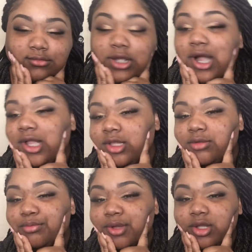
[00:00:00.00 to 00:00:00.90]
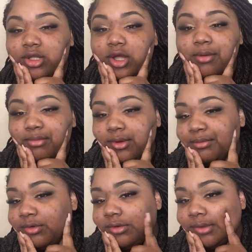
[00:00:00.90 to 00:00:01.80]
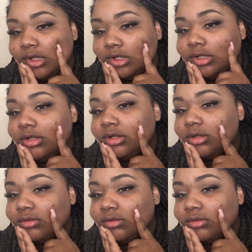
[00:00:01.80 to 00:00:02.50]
I got this big dumb pimple on my cheek.